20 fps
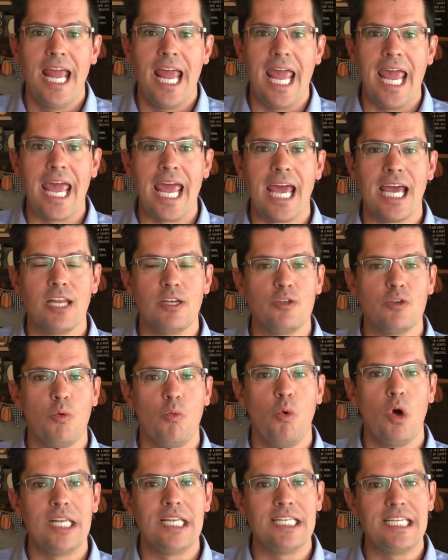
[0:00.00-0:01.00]
And
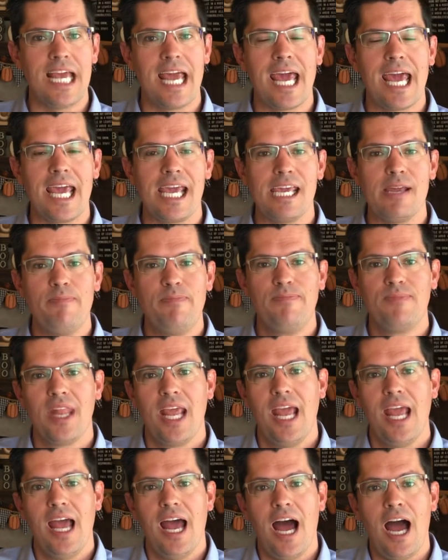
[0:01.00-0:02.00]
one day,
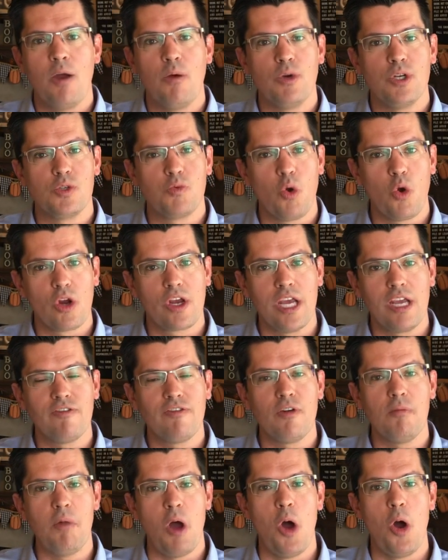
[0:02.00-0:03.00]
I was working
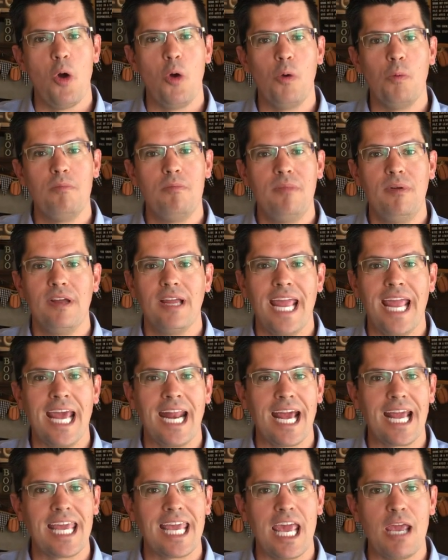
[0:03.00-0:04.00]
from home
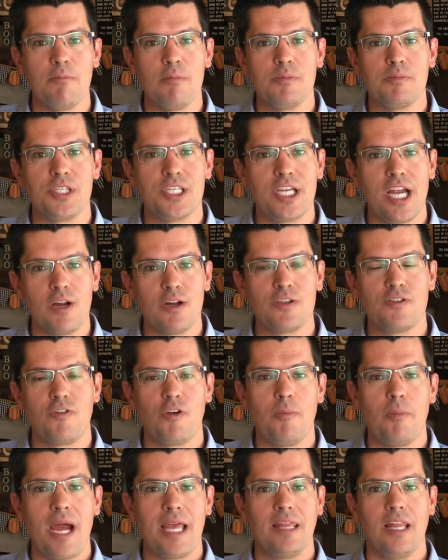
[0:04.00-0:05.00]
and I came upstairs
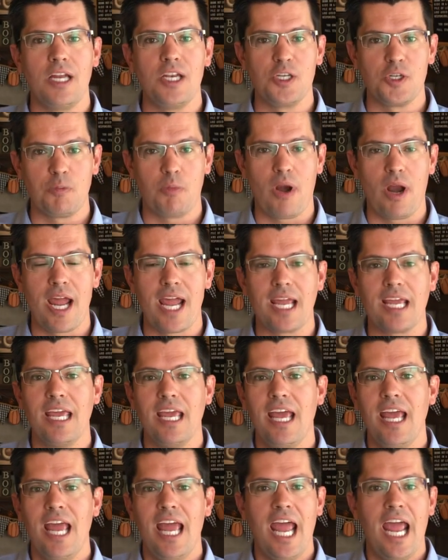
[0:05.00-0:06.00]
for my lunch
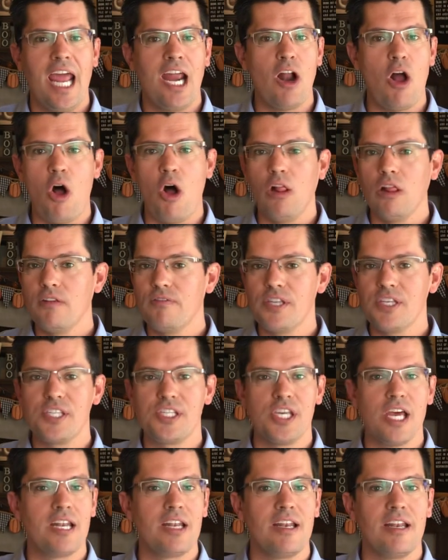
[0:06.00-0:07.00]
break, and all of a
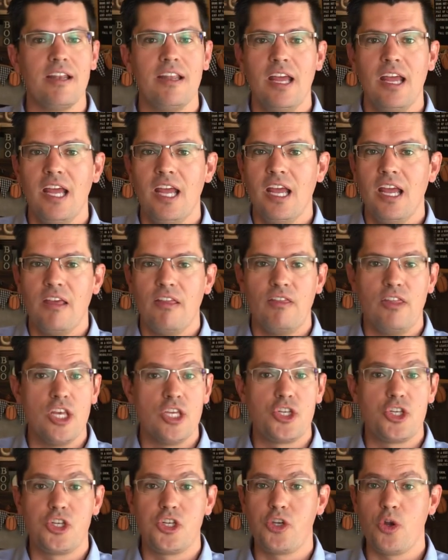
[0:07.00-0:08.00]
sudden,
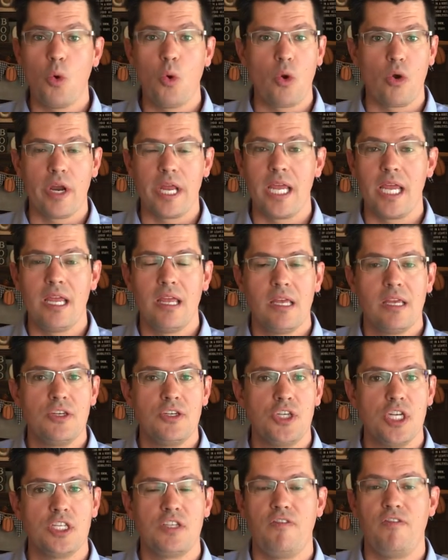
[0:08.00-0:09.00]
this story
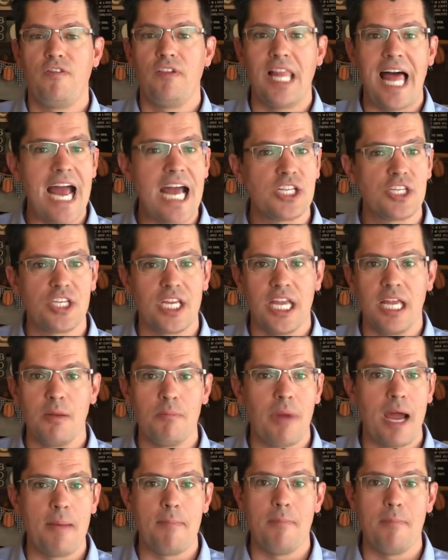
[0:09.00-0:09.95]
just flashed in my